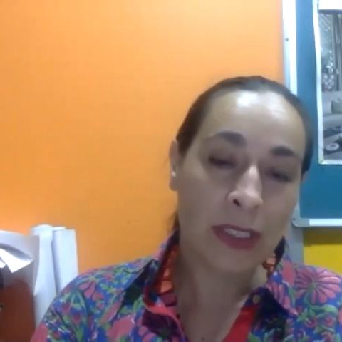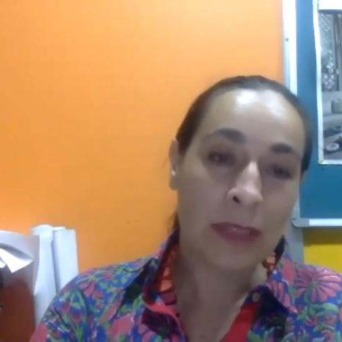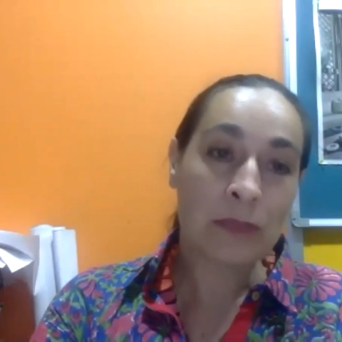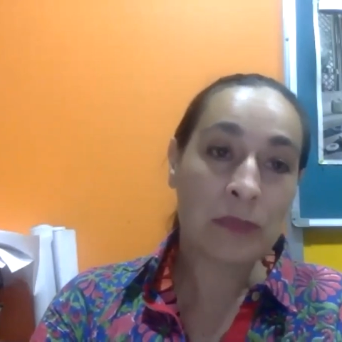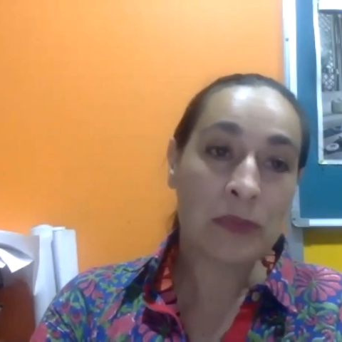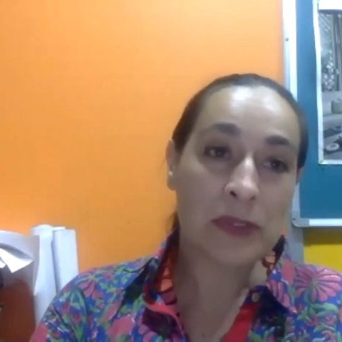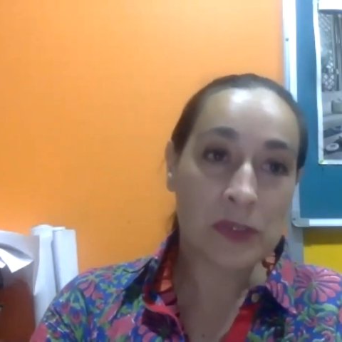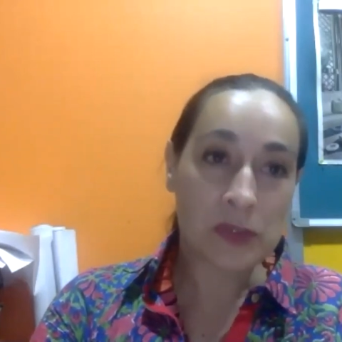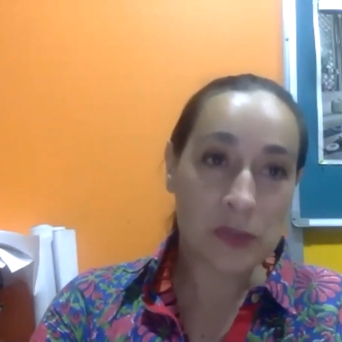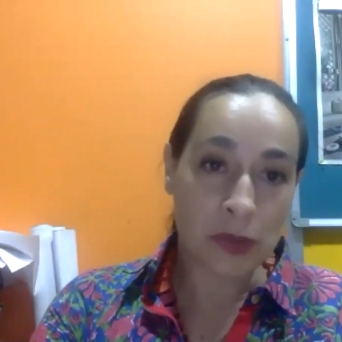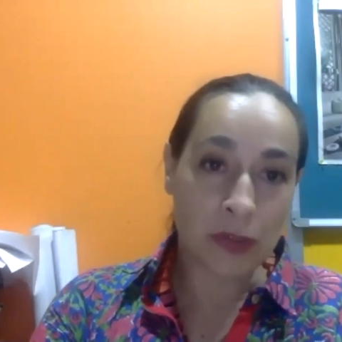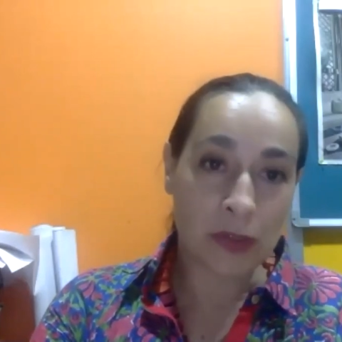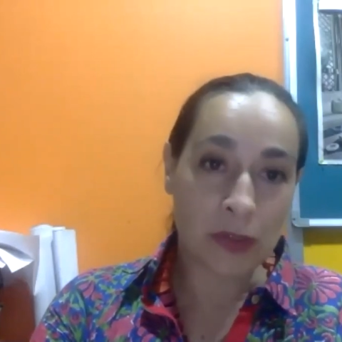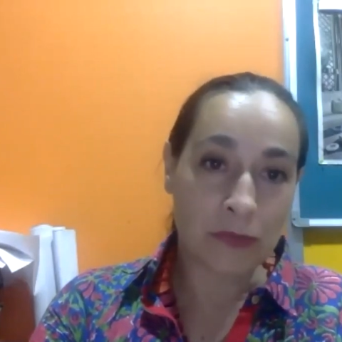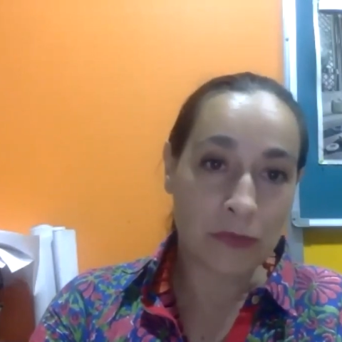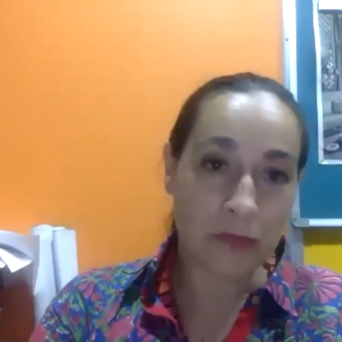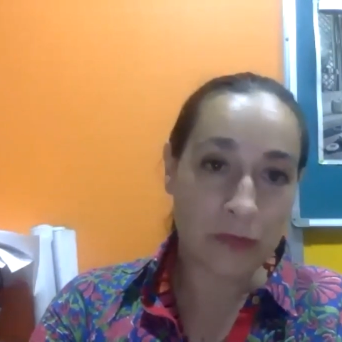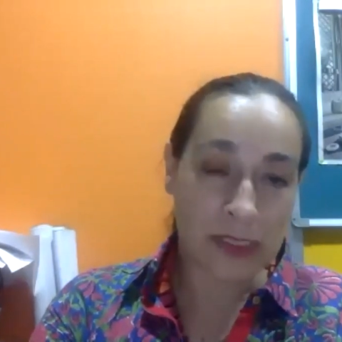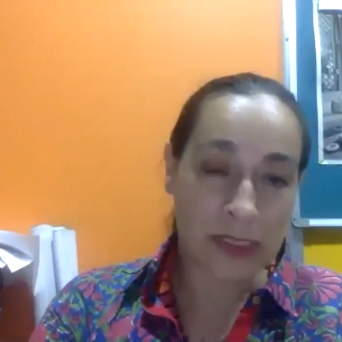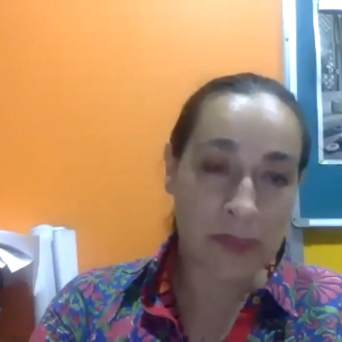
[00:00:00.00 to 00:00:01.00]
preserve
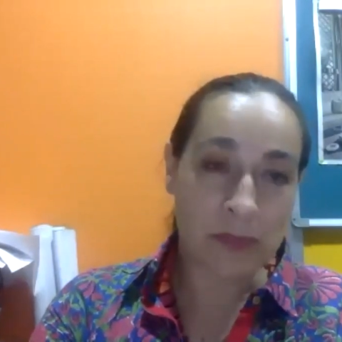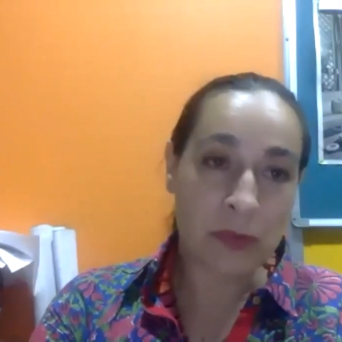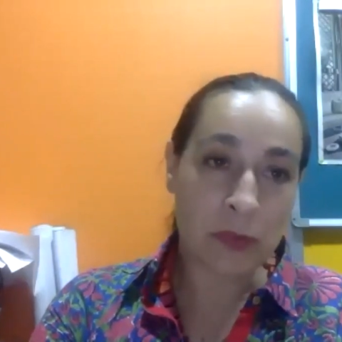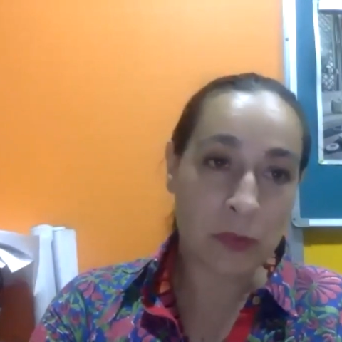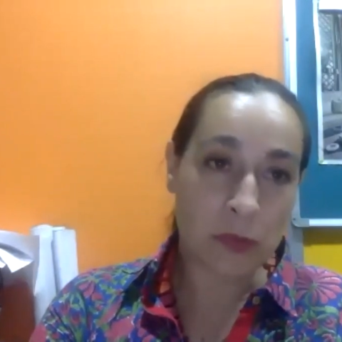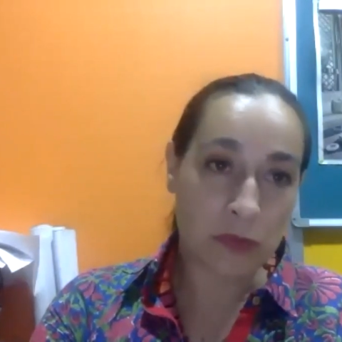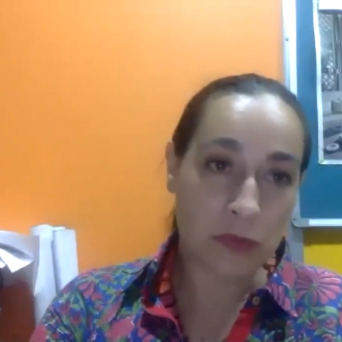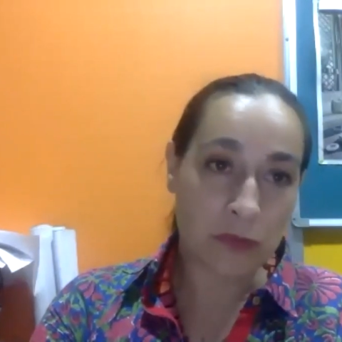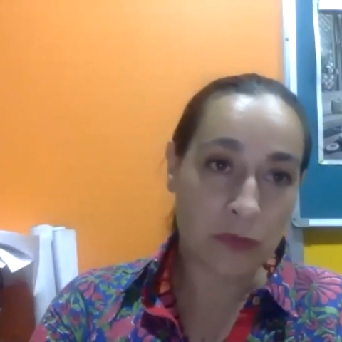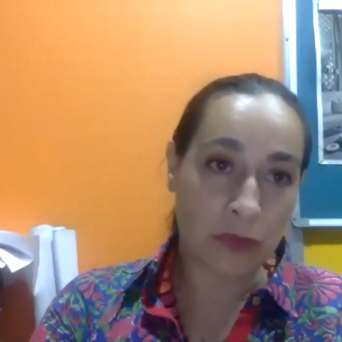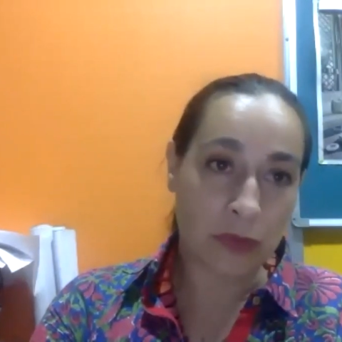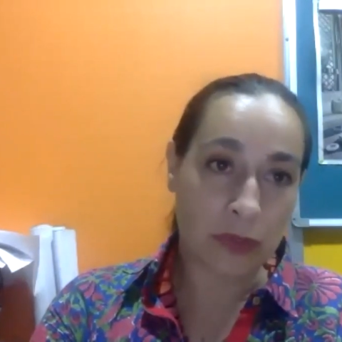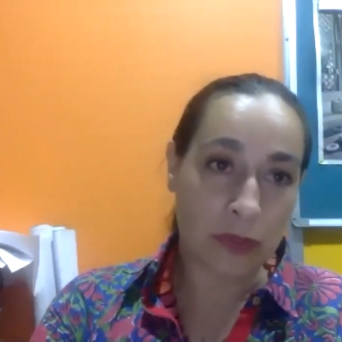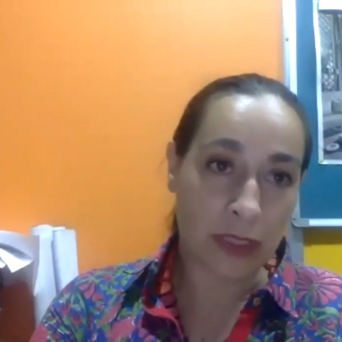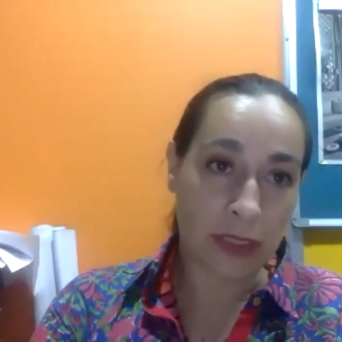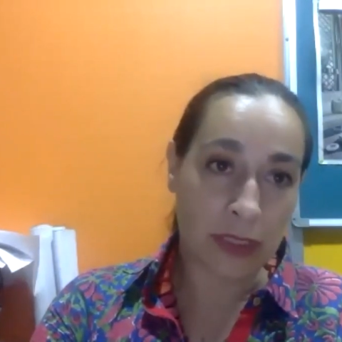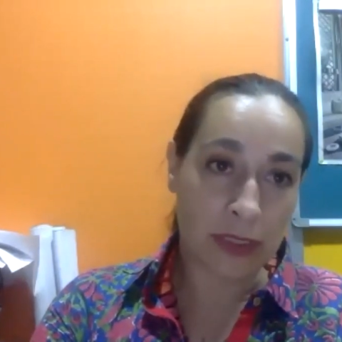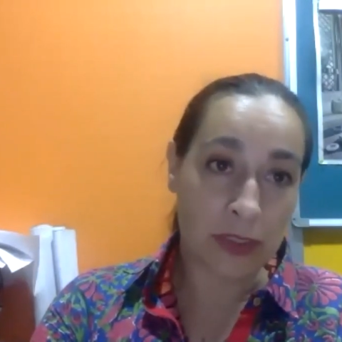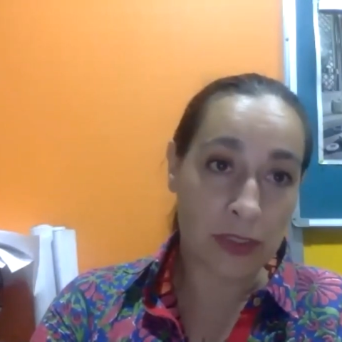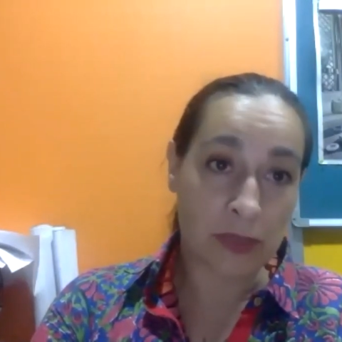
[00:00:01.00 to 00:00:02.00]
this beautiful
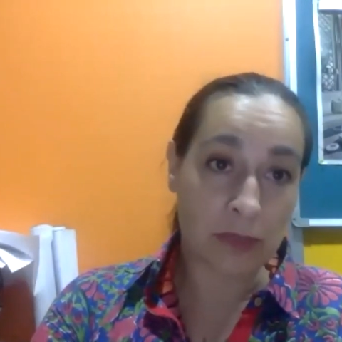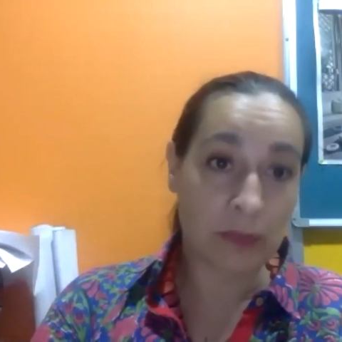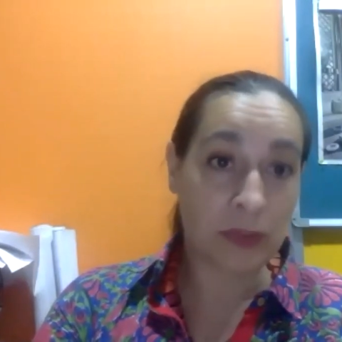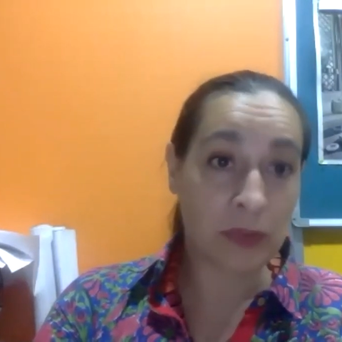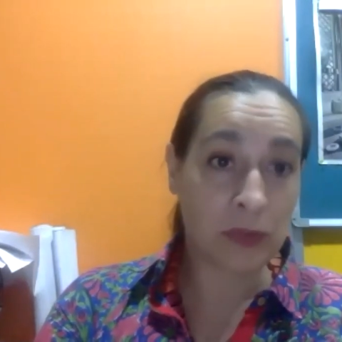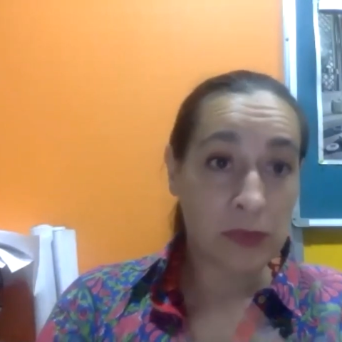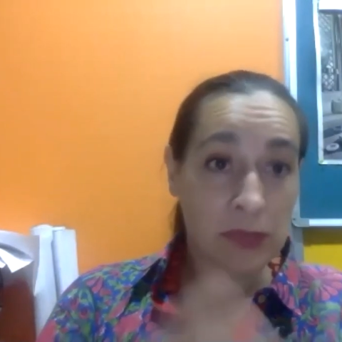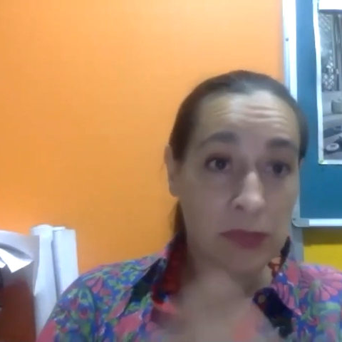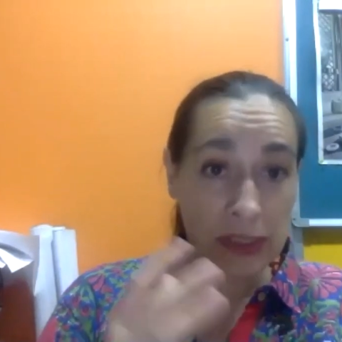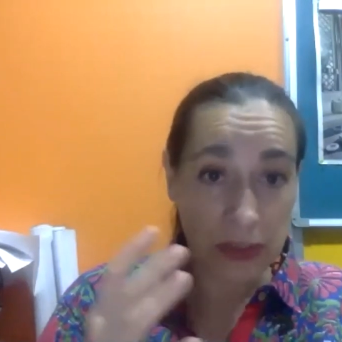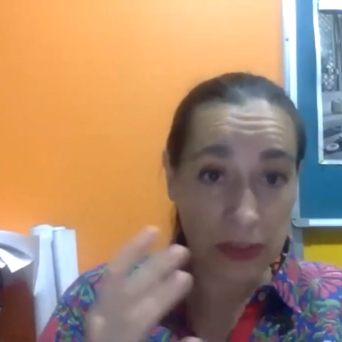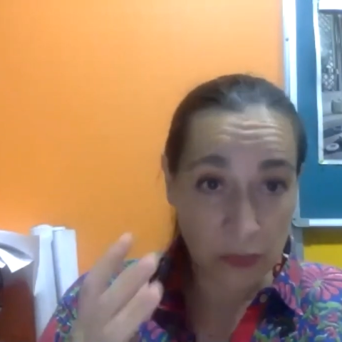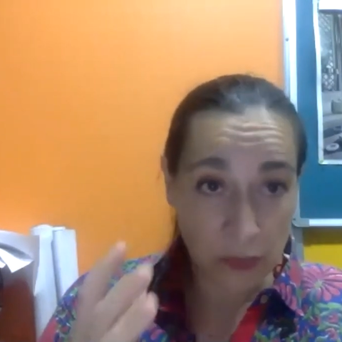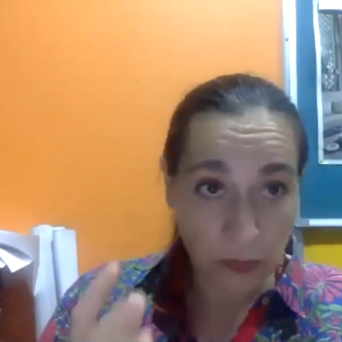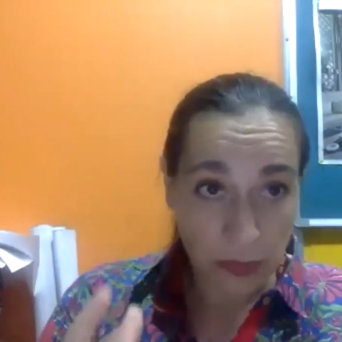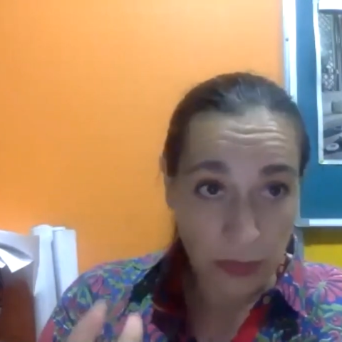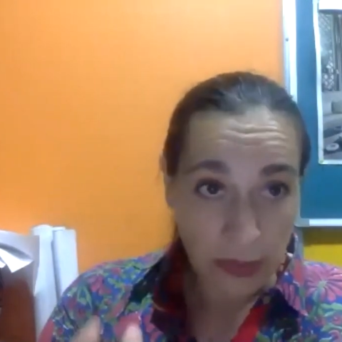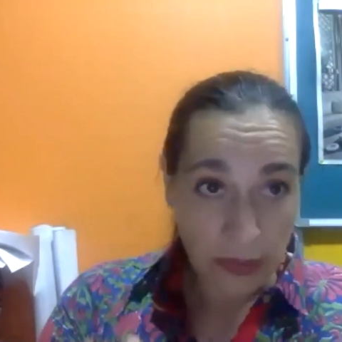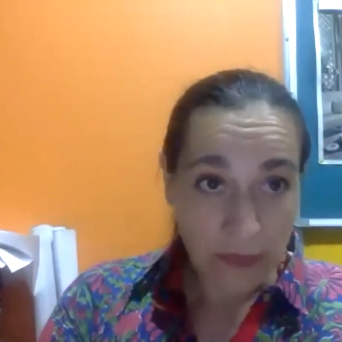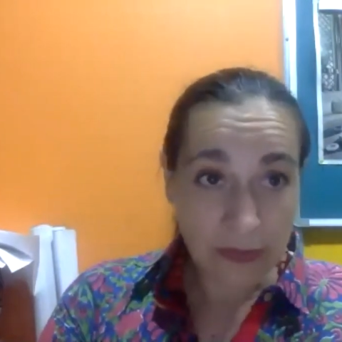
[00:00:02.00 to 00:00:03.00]
culture because you
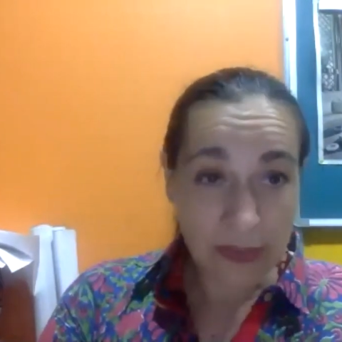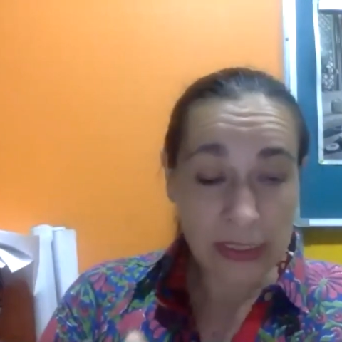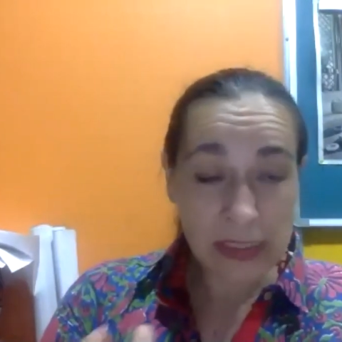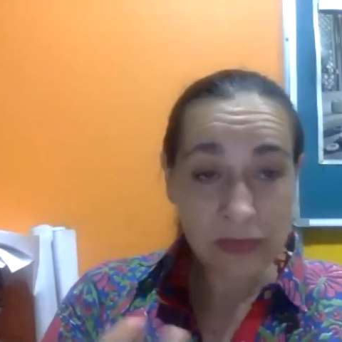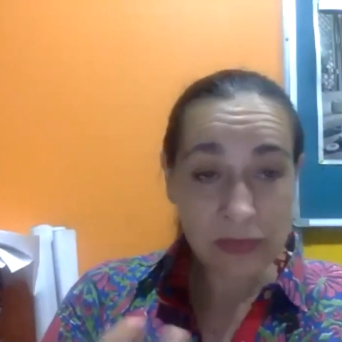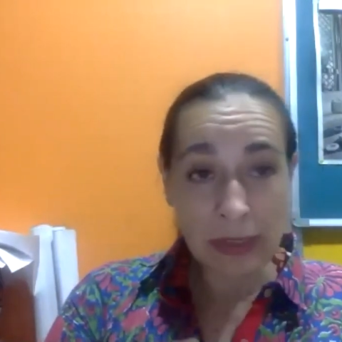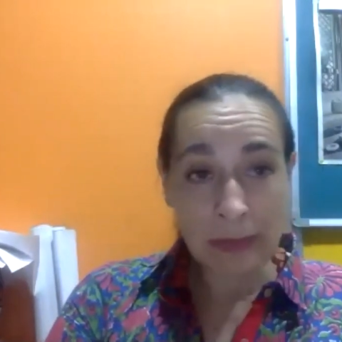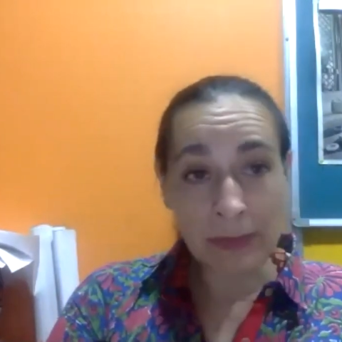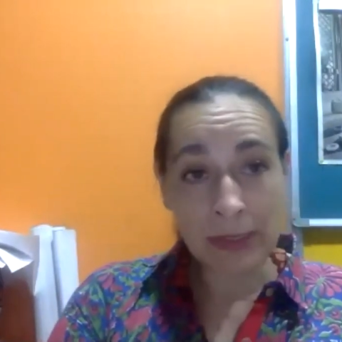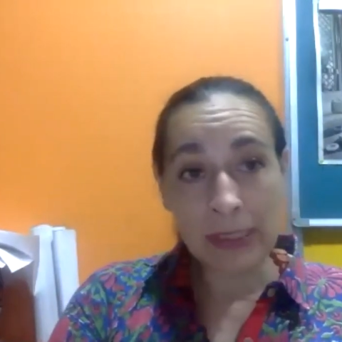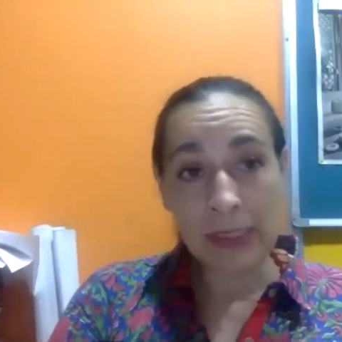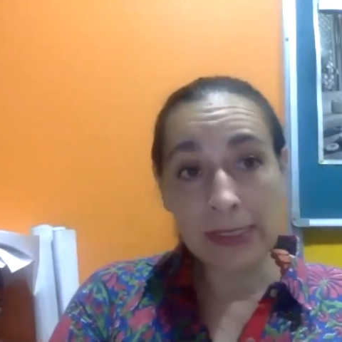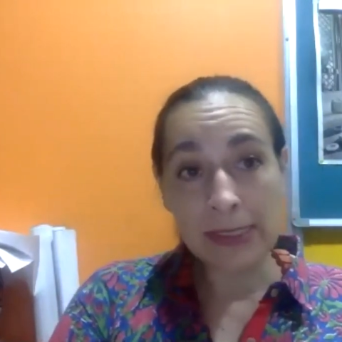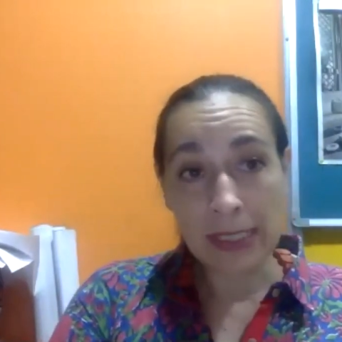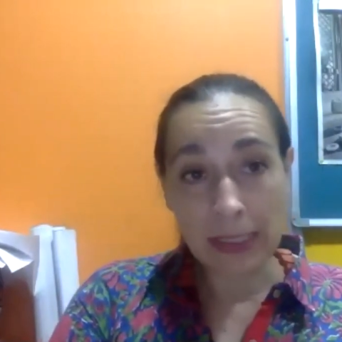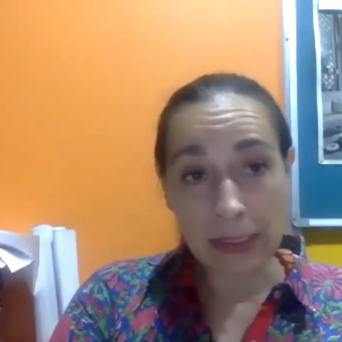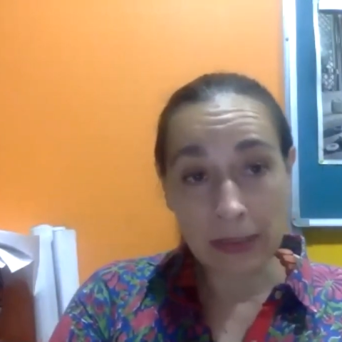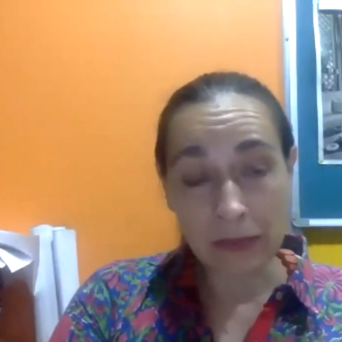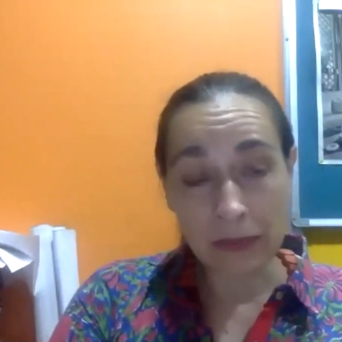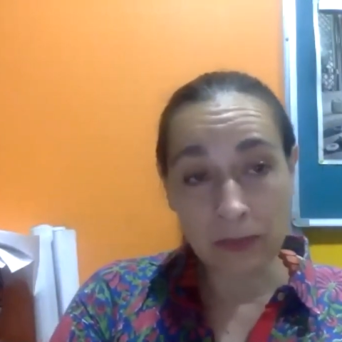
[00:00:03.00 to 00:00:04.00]
know these families have